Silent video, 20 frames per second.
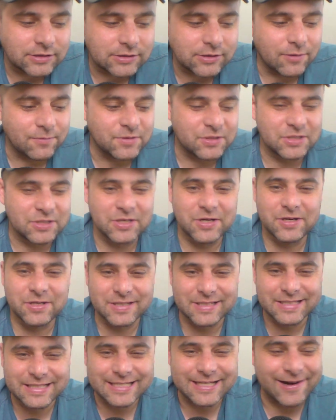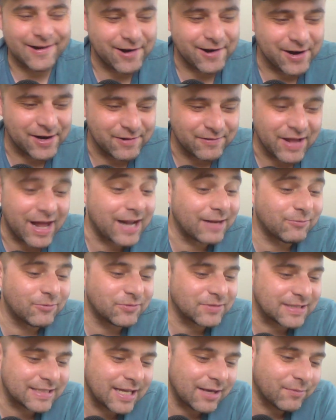So I'm so sorry about it. It
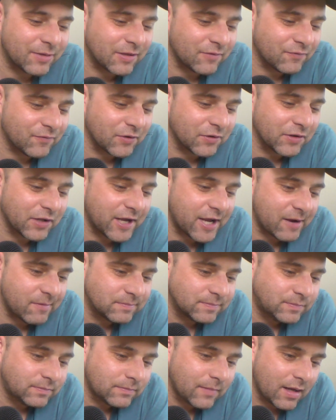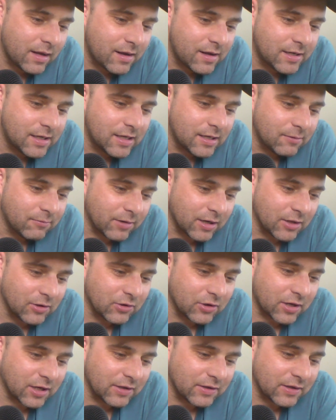won't tell me the full name when I
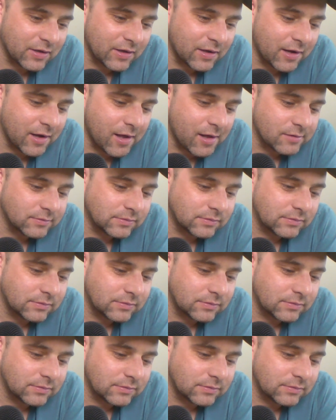look on the uh,